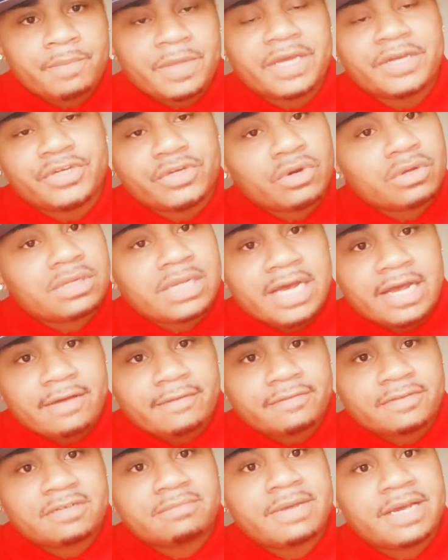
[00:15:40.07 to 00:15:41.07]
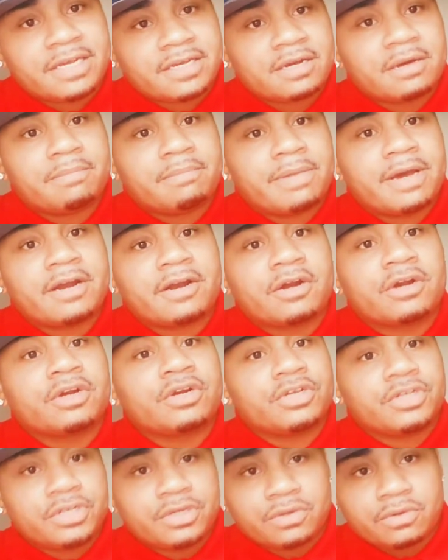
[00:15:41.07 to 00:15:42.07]
in your life to make a
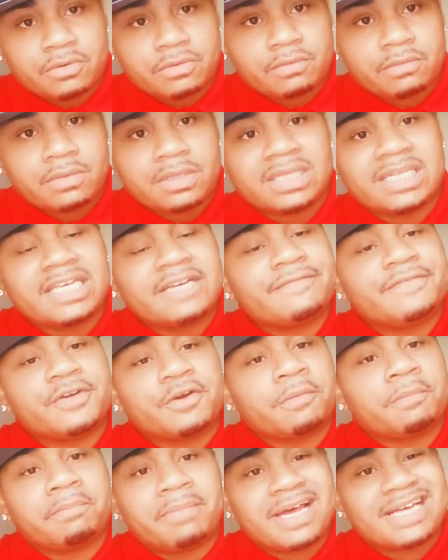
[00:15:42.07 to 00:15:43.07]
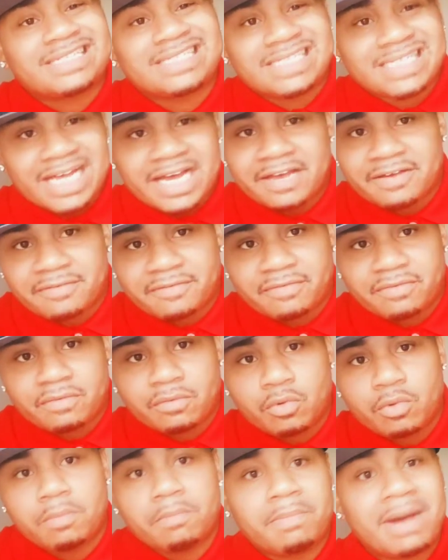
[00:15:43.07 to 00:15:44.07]
better you. Live your best life
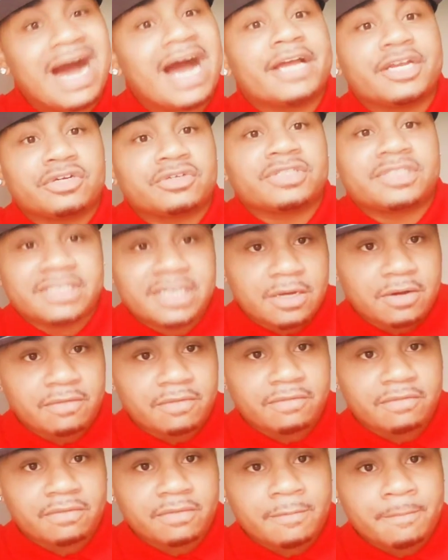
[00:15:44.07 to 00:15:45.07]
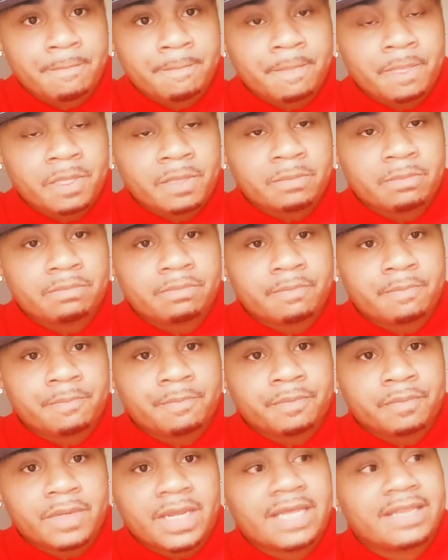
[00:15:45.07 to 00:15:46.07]
by yourself.
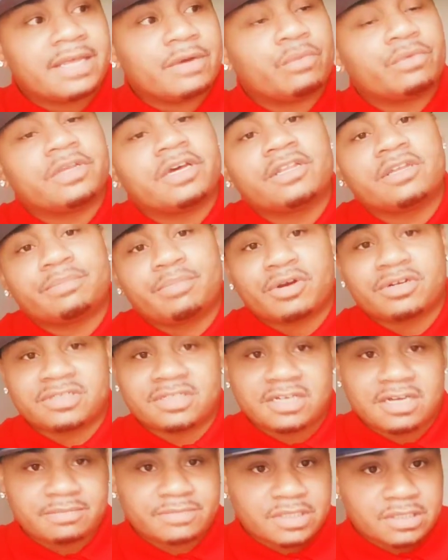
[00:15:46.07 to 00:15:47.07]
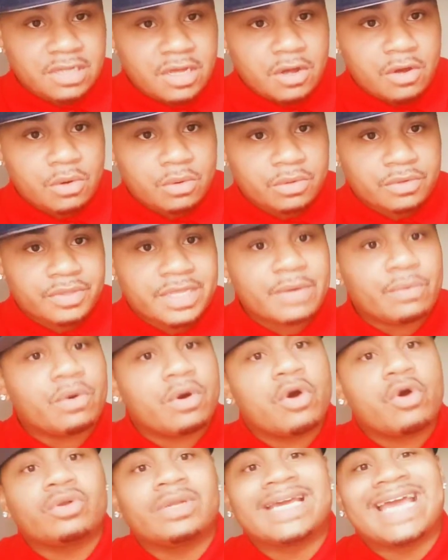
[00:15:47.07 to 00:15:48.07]
And then when the other person comes along, they
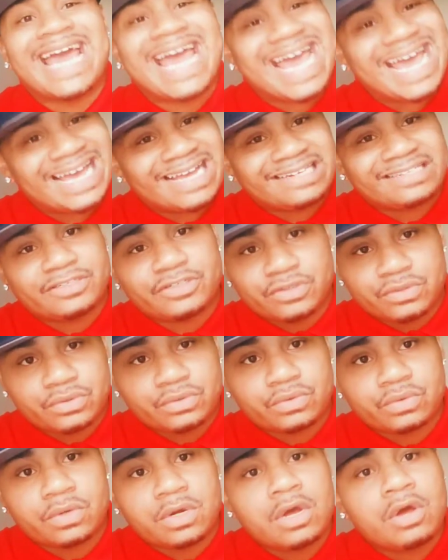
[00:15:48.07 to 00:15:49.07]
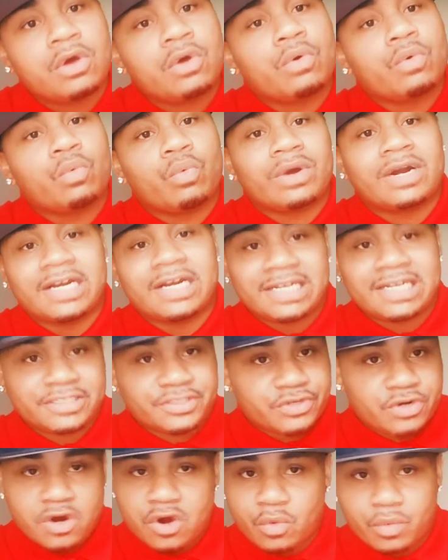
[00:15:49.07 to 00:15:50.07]
will only add to what it
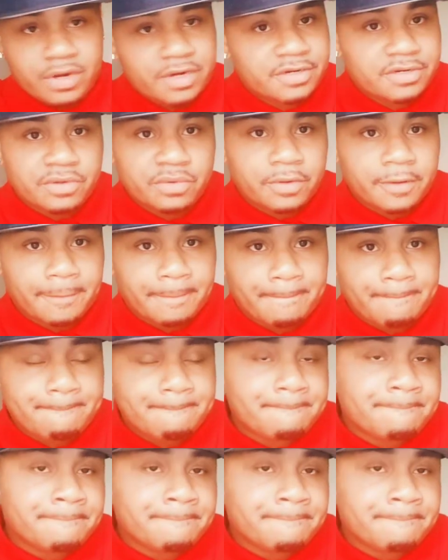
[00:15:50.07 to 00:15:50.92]
is you're already doing.